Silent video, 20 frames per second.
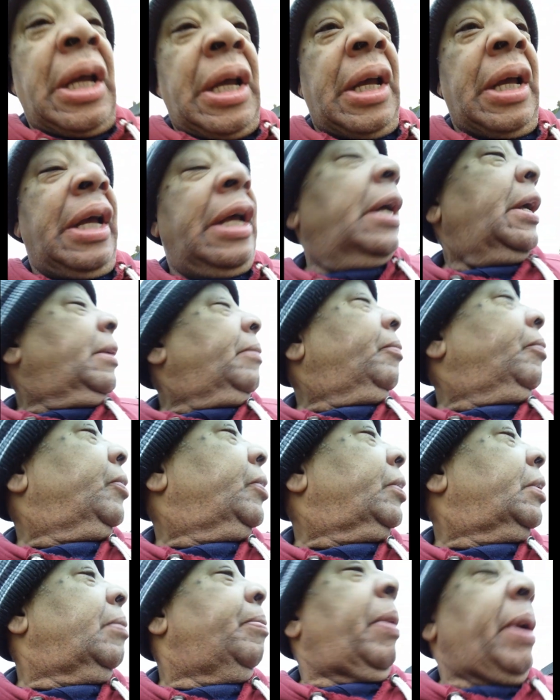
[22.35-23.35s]

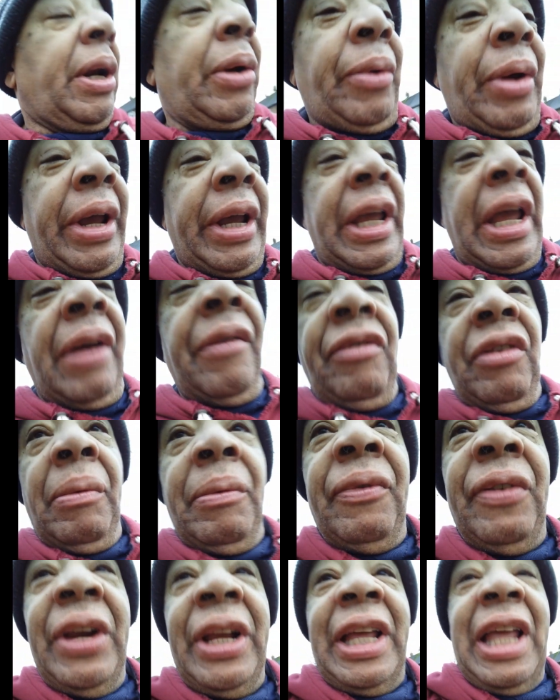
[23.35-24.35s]
Depending where it came
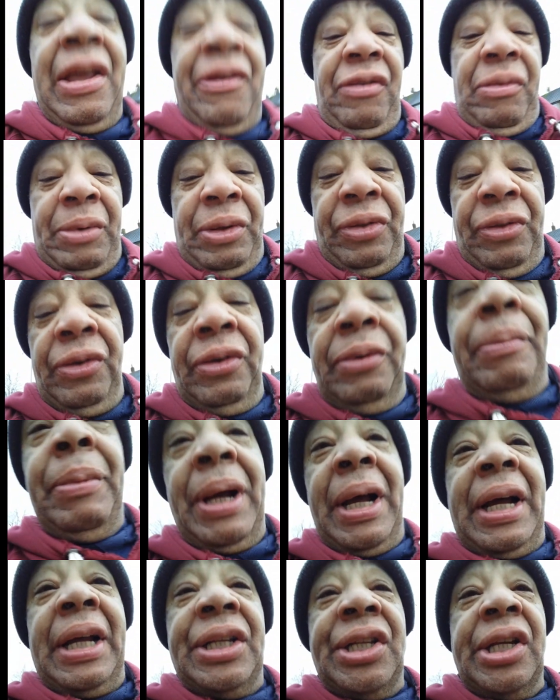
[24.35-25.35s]
from, if it came from a third
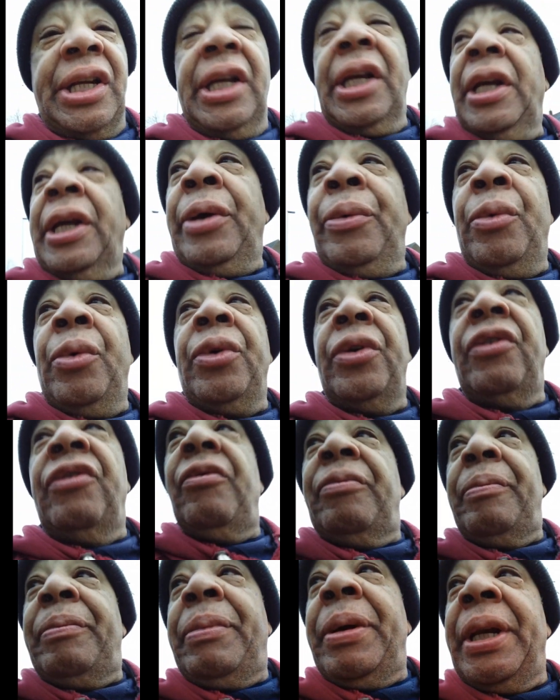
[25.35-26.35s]
party, it would have
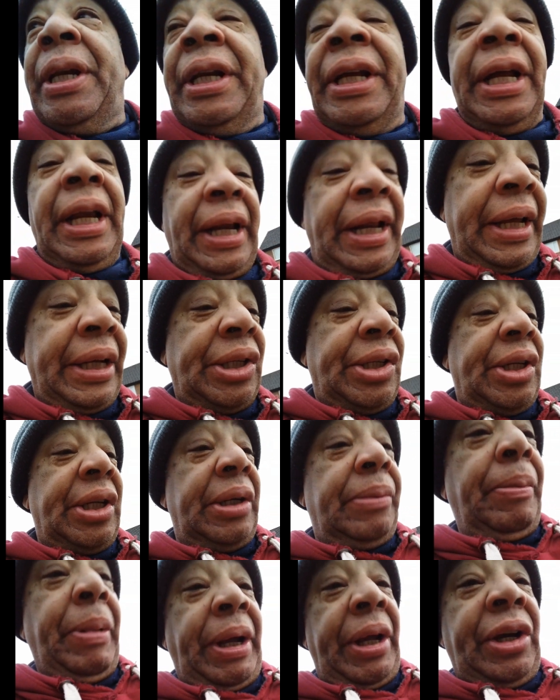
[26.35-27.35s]
been
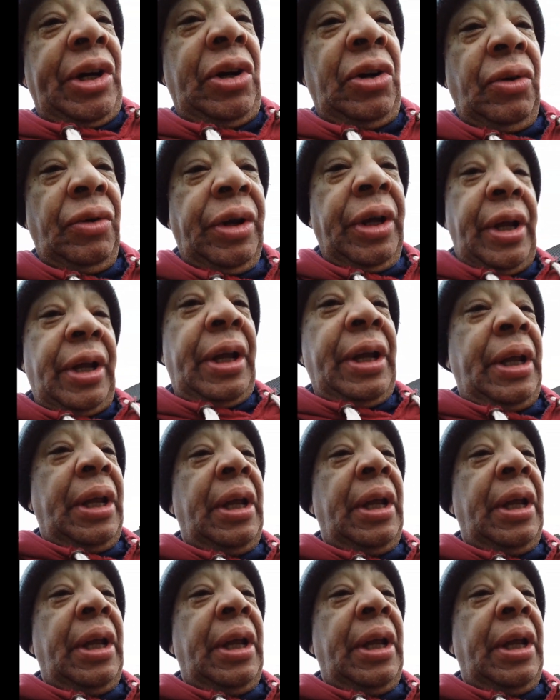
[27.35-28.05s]
collected by a courier.